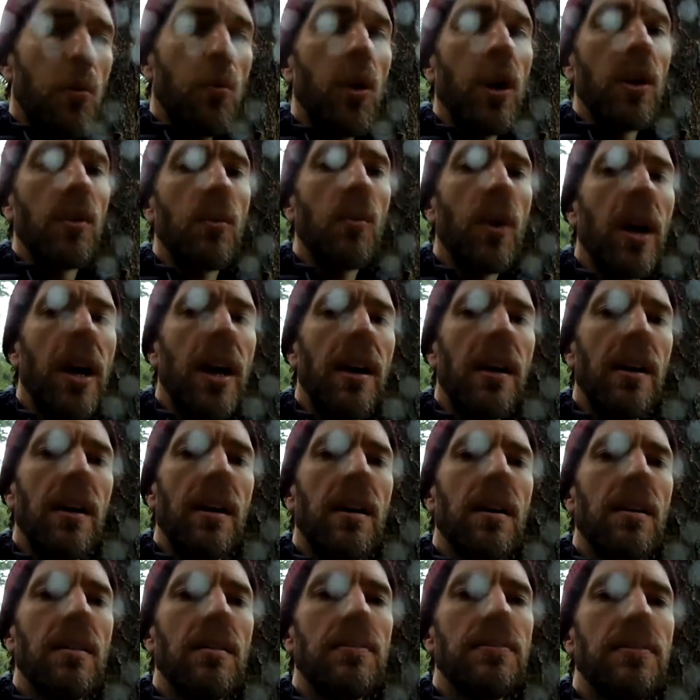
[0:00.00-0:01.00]
one way
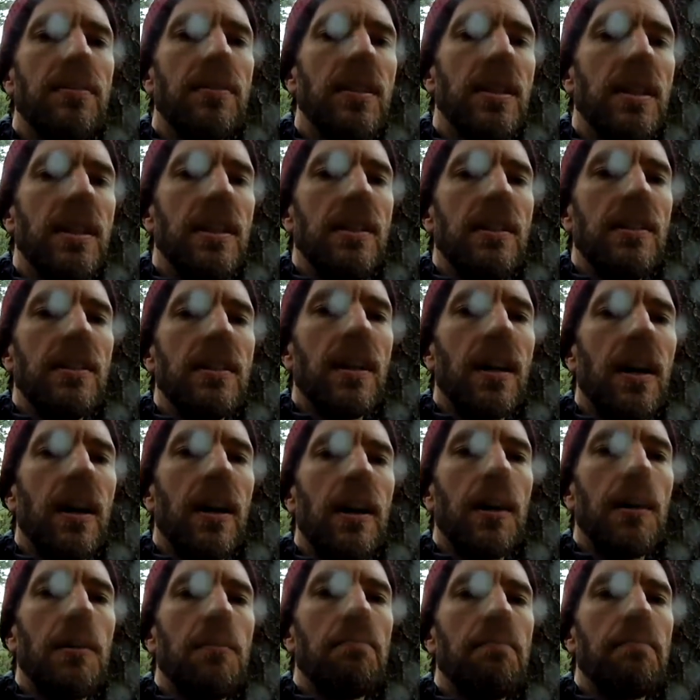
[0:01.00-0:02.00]
of
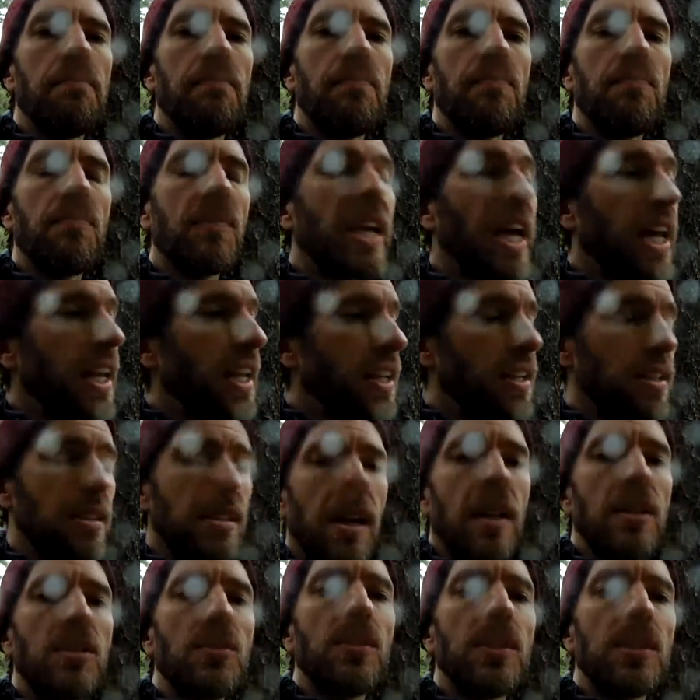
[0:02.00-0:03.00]
getting in
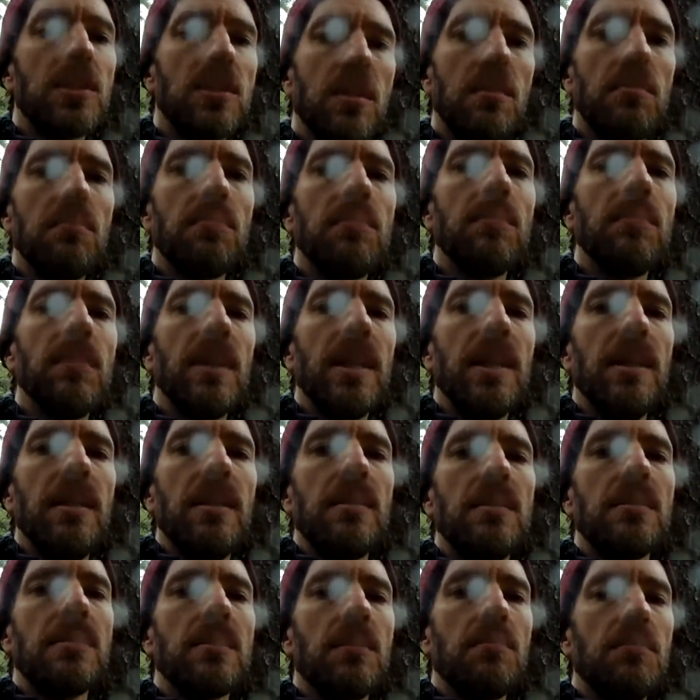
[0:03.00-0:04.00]
touch with some
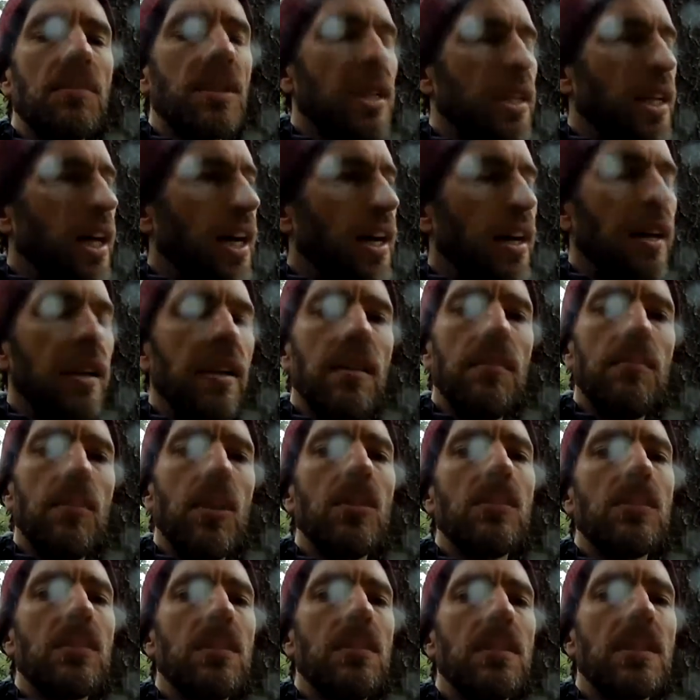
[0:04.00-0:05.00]
denied
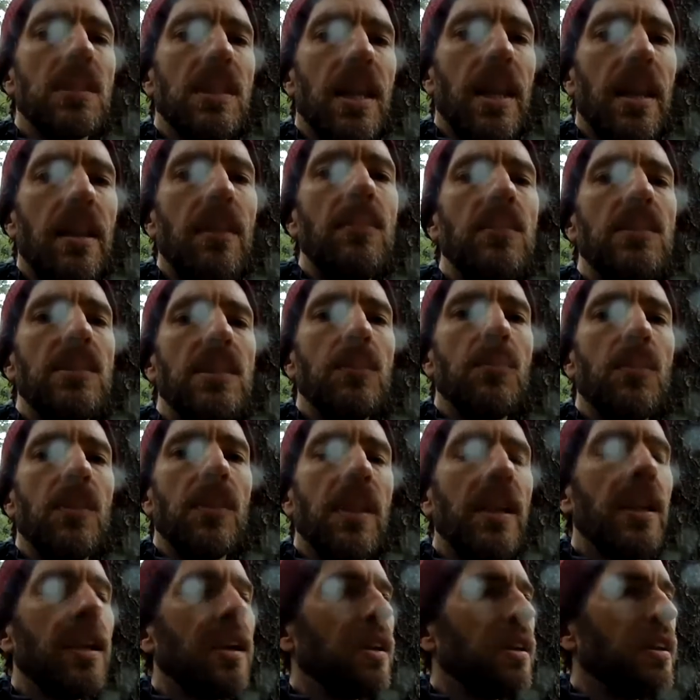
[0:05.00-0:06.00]
emotions and energy
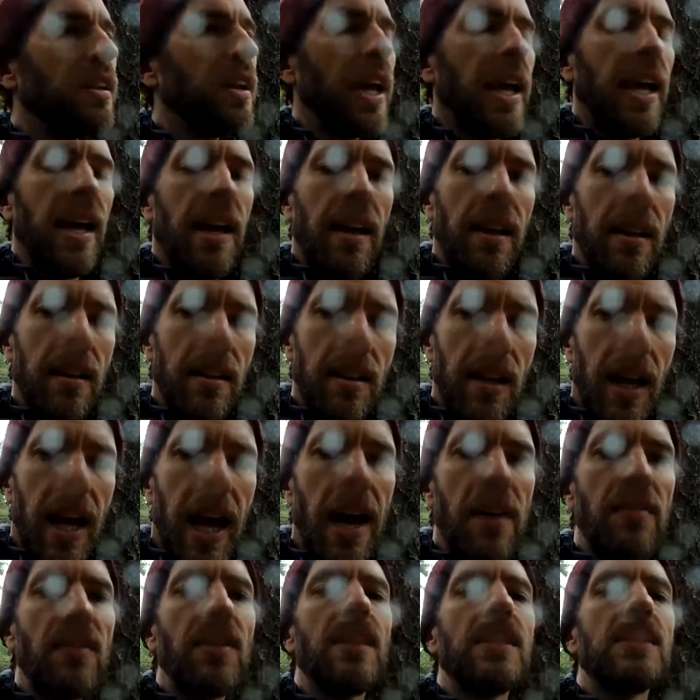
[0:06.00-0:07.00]
within, and
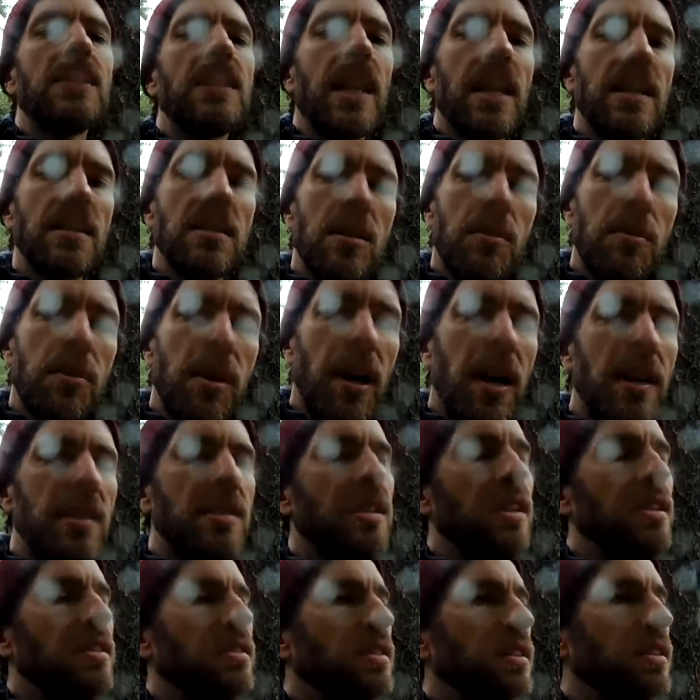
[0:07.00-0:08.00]
having the chance to
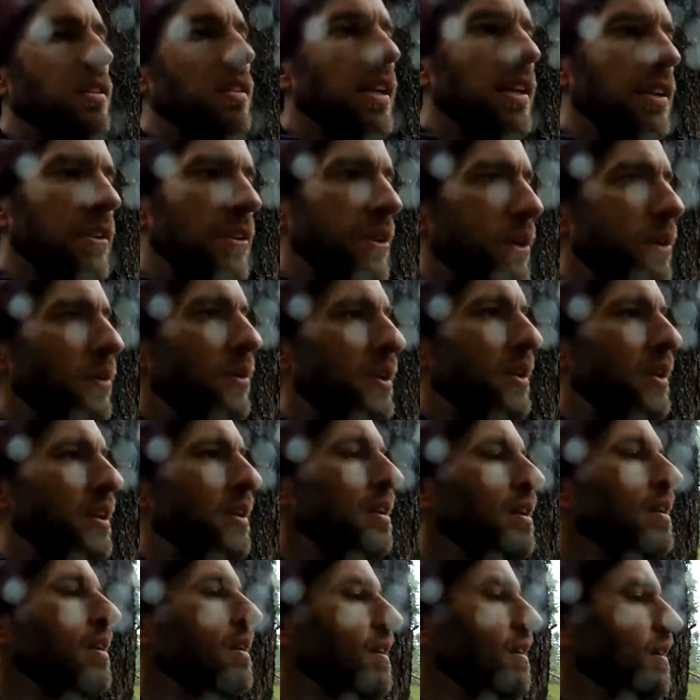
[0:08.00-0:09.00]
process it and deal with it.